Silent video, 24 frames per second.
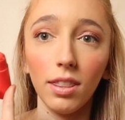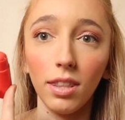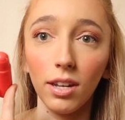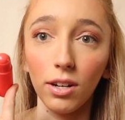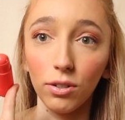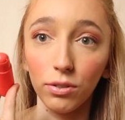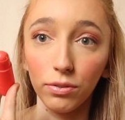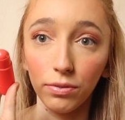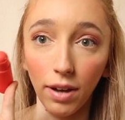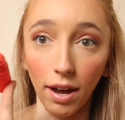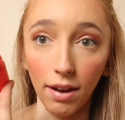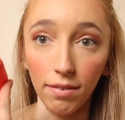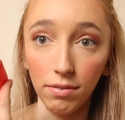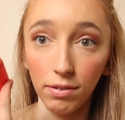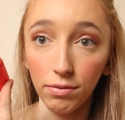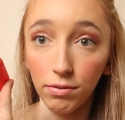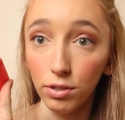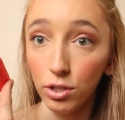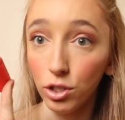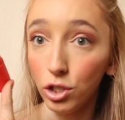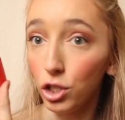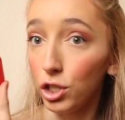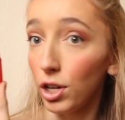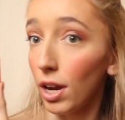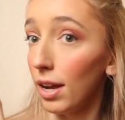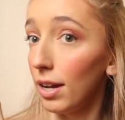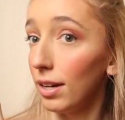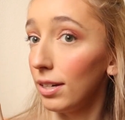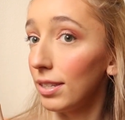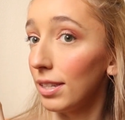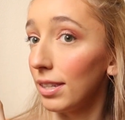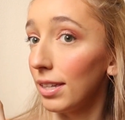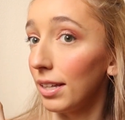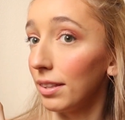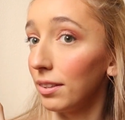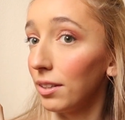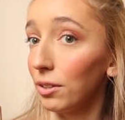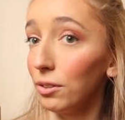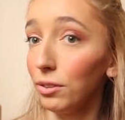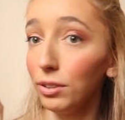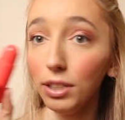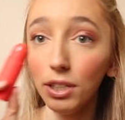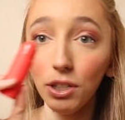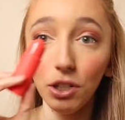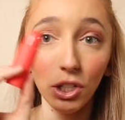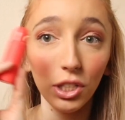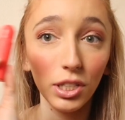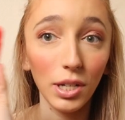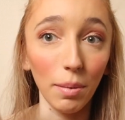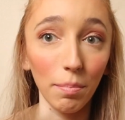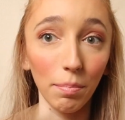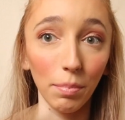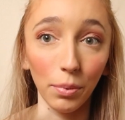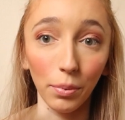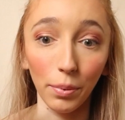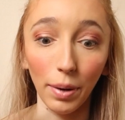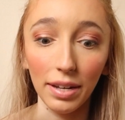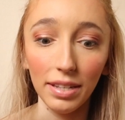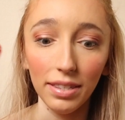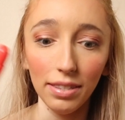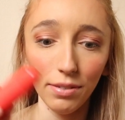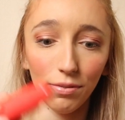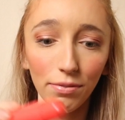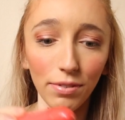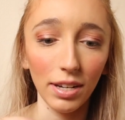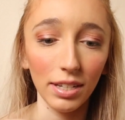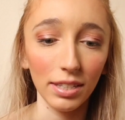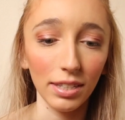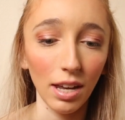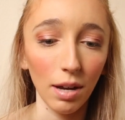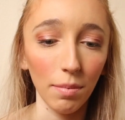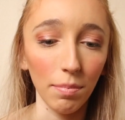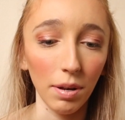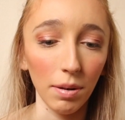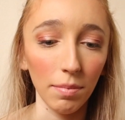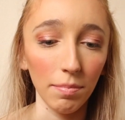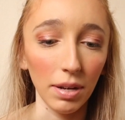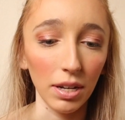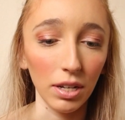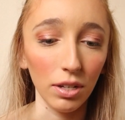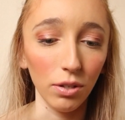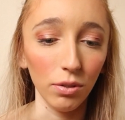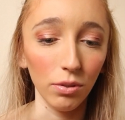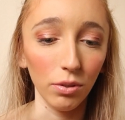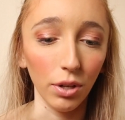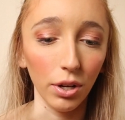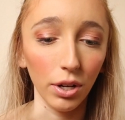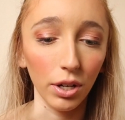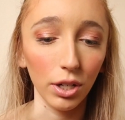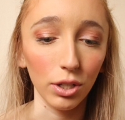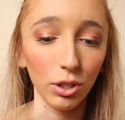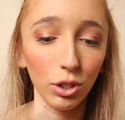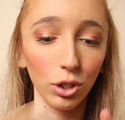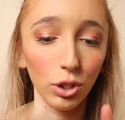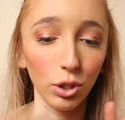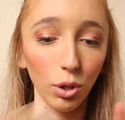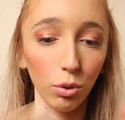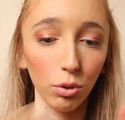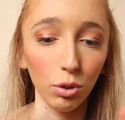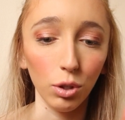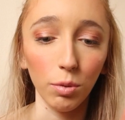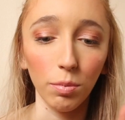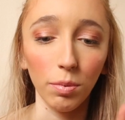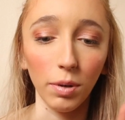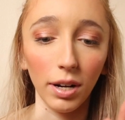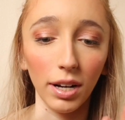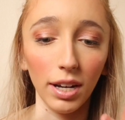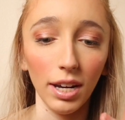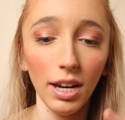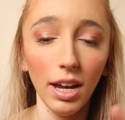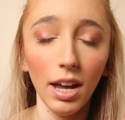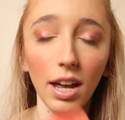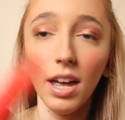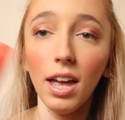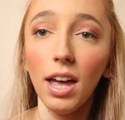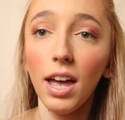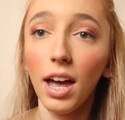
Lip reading: They're 5 different shades. They literally just brighten the face up and make you look so, so pretty.